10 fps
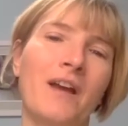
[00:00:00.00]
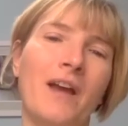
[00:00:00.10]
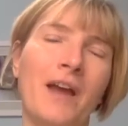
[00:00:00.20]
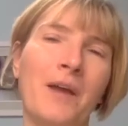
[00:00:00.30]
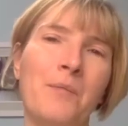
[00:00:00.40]

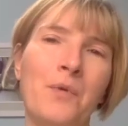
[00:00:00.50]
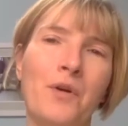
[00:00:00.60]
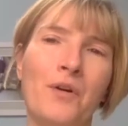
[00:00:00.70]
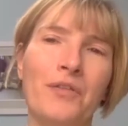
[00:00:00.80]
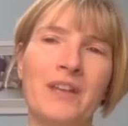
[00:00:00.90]

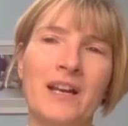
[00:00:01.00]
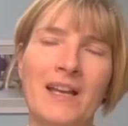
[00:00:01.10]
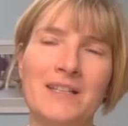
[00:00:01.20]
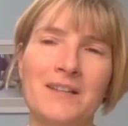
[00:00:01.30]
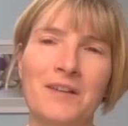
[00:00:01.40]
on the
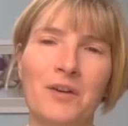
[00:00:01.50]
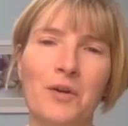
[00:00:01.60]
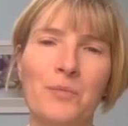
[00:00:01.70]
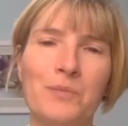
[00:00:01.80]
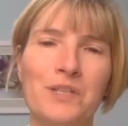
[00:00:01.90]
letter that
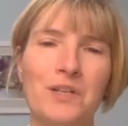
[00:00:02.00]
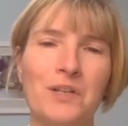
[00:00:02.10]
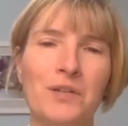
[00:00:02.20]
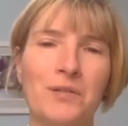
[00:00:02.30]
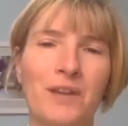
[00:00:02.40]
comes to
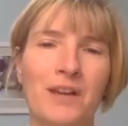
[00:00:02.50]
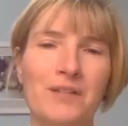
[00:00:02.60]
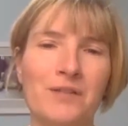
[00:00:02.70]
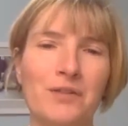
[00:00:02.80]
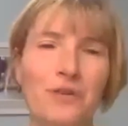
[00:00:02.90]
you
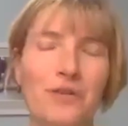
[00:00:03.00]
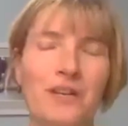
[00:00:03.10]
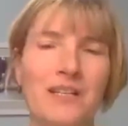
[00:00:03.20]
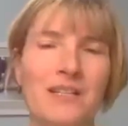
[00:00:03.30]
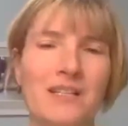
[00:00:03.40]
that's not
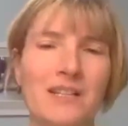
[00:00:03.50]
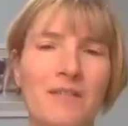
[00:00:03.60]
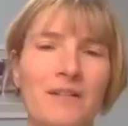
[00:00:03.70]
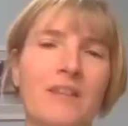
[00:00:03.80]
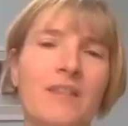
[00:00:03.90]

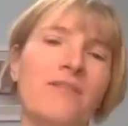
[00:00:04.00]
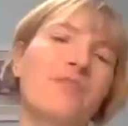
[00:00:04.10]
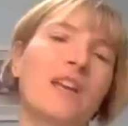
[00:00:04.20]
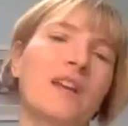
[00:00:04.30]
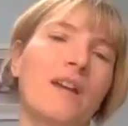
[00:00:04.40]
necessarily the
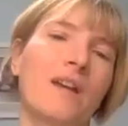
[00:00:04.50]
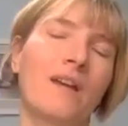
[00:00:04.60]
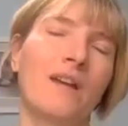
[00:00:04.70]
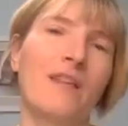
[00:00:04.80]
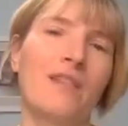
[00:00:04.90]
figure
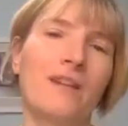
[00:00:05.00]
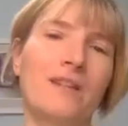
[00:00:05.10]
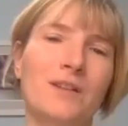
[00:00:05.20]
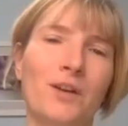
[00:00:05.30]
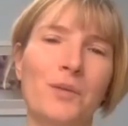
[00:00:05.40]

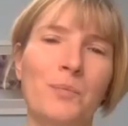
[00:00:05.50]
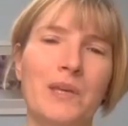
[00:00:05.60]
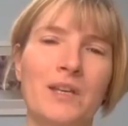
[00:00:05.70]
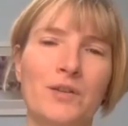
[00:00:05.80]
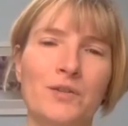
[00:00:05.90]
that's going to be
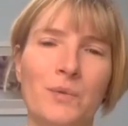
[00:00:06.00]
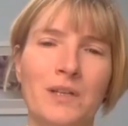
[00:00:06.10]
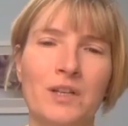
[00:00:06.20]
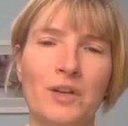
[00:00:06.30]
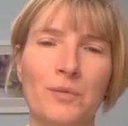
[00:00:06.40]
used
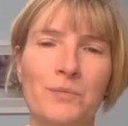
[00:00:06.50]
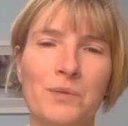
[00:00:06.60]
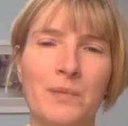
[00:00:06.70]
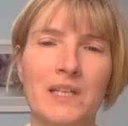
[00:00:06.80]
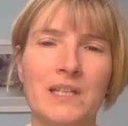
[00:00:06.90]
when you come
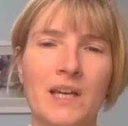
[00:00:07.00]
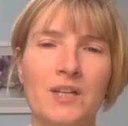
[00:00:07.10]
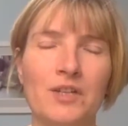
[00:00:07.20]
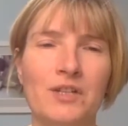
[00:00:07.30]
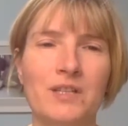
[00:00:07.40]
to
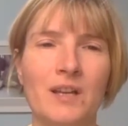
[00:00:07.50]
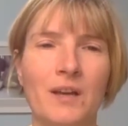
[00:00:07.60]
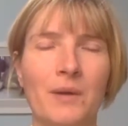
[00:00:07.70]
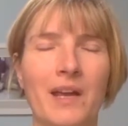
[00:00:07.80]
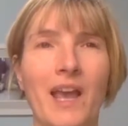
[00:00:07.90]
mediation.
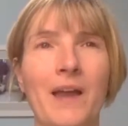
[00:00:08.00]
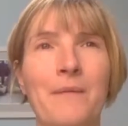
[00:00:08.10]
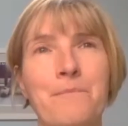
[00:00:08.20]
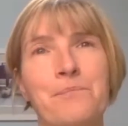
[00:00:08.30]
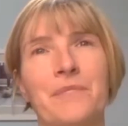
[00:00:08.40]
So
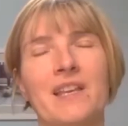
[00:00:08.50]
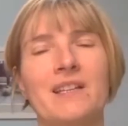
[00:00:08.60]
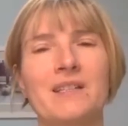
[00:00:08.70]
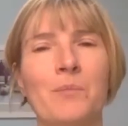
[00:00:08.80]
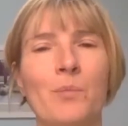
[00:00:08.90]
again,
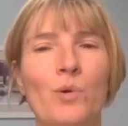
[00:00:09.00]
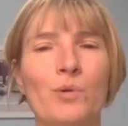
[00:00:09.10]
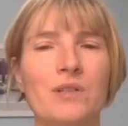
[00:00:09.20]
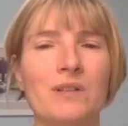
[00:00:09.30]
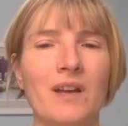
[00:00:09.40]
it's
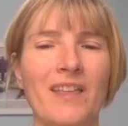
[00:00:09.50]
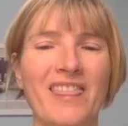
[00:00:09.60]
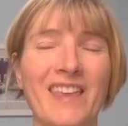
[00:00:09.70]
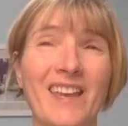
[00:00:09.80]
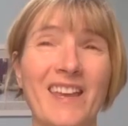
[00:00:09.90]
important, I
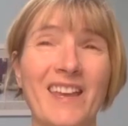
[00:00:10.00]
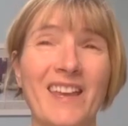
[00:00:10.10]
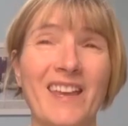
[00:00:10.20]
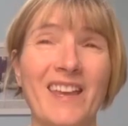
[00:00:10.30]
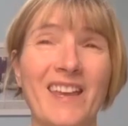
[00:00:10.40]
think,
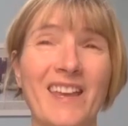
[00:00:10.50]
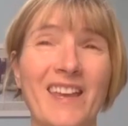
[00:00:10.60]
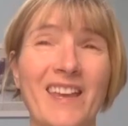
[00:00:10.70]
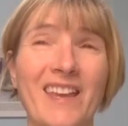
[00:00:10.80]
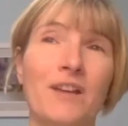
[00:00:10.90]
to,
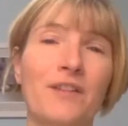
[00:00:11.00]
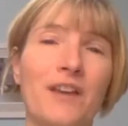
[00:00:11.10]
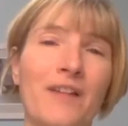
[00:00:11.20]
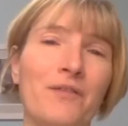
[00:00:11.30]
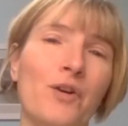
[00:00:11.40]
if you
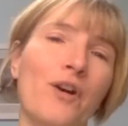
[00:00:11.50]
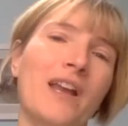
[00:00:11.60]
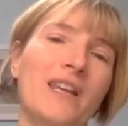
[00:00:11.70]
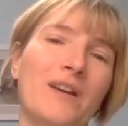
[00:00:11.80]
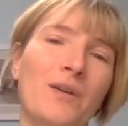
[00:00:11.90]
have got
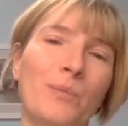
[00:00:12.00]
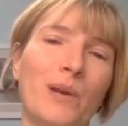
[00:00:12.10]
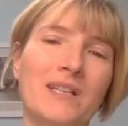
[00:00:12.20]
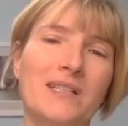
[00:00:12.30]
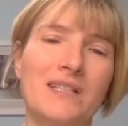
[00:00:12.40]
any
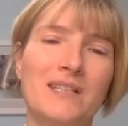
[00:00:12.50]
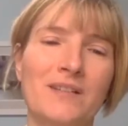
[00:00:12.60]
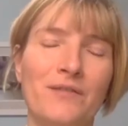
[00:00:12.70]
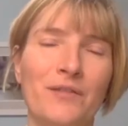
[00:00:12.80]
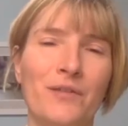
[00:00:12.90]

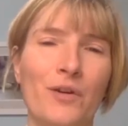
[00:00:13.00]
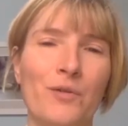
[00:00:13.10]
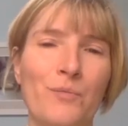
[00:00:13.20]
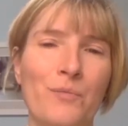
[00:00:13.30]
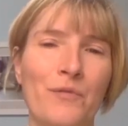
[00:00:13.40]
complexities, if you've got a
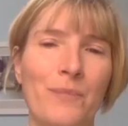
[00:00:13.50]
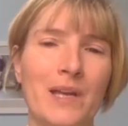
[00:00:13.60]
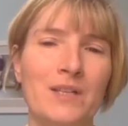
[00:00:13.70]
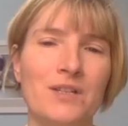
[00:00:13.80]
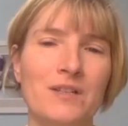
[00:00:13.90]
number of
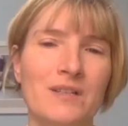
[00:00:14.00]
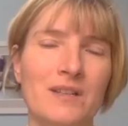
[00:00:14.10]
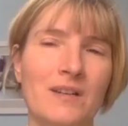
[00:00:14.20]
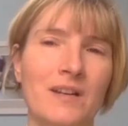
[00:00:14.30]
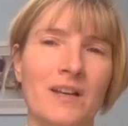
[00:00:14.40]
pensions
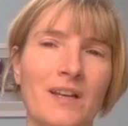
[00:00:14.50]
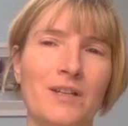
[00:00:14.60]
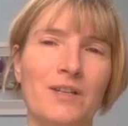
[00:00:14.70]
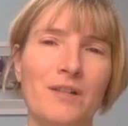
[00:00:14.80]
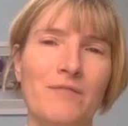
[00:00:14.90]
and
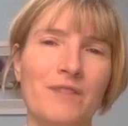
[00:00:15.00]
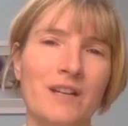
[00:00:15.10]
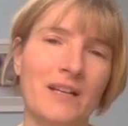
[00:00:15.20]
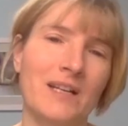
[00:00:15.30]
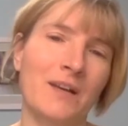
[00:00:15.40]
you don't
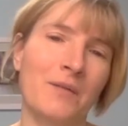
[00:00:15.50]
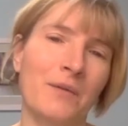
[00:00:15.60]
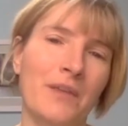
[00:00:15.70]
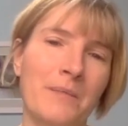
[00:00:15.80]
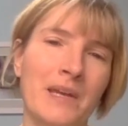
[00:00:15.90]
really know
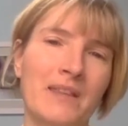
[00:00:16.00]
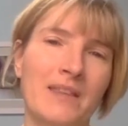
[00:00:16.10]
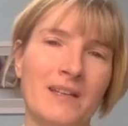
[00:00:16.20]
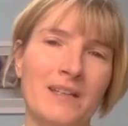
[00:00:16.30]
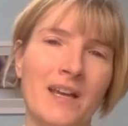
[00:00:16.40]
what they mean,
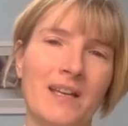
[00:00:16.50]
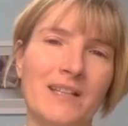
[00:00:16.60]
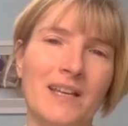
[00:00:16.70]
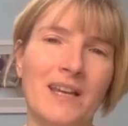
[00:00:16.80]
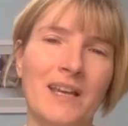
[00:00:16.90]
then yeah,
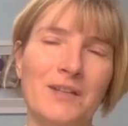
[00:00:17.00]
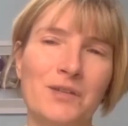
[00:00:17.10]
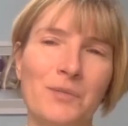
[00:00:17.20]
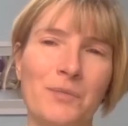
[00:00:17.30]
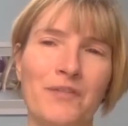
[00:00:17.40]
taking
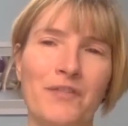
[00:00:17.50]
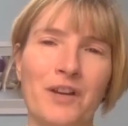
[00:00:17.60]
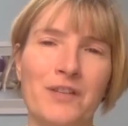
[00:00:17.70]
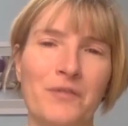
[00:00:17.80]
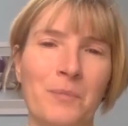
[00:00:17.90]
some
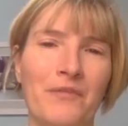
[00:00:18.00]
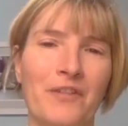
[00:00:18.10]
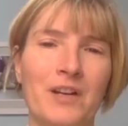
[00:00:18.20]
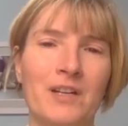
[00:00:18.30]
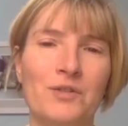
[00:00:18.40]
advice from a
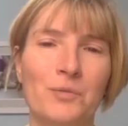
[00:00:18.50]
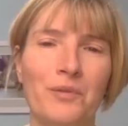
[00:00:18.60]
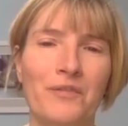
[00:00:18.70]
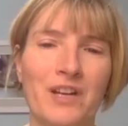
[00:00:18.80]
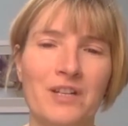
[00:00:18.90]
financial
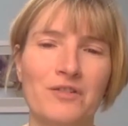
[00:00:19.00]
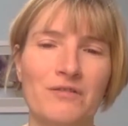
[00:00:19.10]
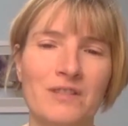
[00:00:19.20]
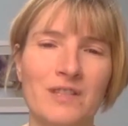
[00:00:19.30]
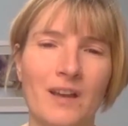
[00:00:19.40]

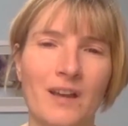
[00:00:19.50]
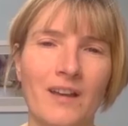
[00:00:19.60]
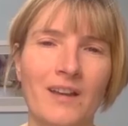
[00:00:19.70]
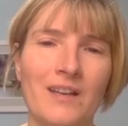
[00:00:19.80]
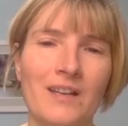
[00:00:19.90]
professional is
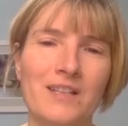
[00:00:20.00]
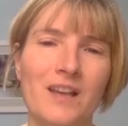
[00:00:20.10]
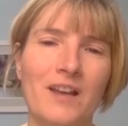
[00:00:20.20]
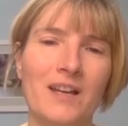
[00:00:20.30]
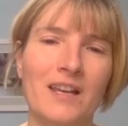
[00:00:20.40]

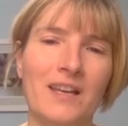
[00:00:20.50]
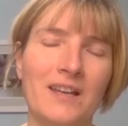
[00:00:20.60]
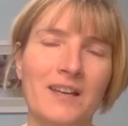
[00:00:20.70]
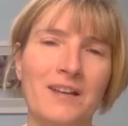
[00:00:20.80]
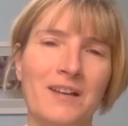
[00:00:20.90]
certainly
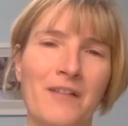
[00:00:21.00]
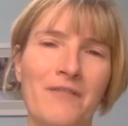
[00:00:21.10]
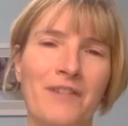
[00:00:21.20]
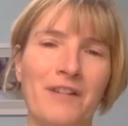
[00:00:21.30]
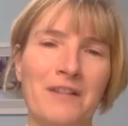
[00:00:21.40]
a
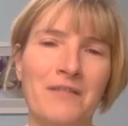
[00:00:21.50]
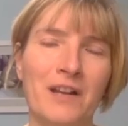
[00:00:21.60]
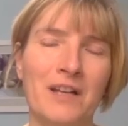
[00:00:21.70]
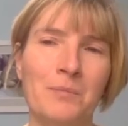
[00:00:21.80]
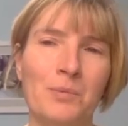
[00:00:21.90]
very
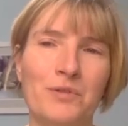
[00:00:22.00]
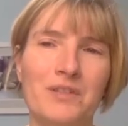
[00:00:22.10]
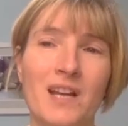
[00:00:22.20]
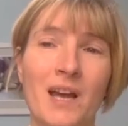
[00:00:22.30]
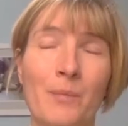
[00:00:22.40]
valuable
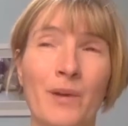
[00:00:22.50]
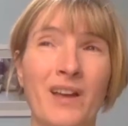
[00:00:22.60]
step.